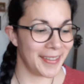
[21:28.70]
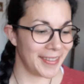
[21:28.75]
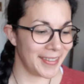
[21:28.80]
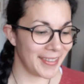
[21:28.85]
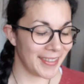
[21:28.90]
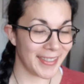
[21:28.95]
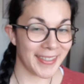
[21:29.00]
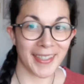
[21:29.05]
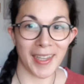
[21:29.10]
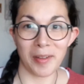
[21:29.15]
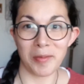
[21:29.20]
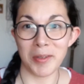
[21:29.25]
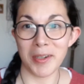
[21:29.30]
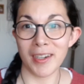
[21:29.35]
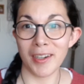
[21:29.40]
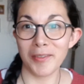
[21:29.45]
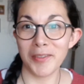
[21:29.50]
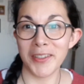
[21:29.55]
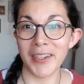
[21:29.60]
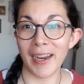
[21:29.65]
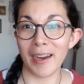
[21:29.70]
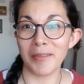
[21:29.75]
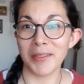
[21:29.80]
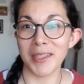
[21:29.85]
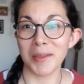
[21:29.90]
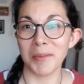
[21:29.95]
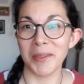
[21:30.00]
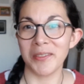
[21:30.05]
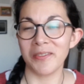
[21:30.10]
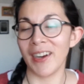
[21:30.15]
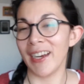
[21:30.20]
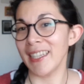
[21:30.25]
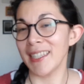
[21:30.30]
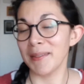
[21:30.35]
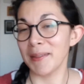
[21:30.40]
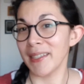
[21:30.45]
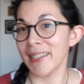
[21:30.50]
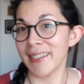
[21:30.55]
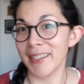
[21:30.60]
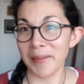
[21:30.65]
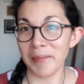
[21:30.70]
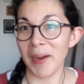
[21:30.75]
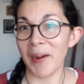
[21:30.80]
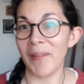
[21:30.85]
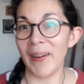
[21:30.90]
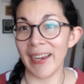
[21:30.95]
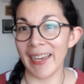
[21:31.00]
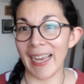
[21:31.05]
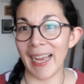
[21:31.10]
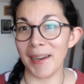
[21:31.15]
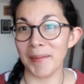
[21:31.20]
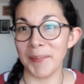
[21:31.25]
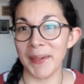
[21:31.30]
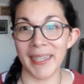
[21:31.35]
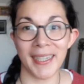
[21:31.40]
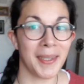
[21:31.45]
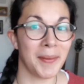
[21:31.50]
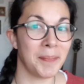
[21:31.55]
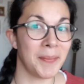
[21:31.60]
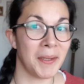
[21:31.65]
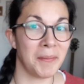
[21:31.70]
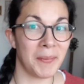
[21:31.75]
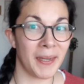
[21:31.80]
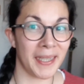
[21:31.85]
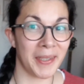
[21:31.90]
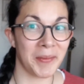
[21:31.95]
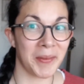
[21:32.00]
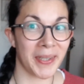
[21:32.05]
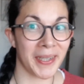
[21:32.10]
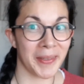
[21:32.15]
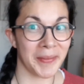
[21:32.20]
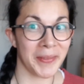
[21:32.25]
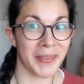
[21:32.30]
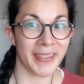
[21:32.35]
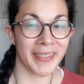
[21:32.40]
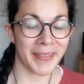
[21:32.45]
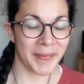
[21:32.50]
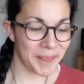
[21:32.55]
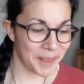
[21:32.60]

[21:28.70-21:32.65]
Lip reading: because I would love to have some advice, because somehow I can't make up my mind what I want.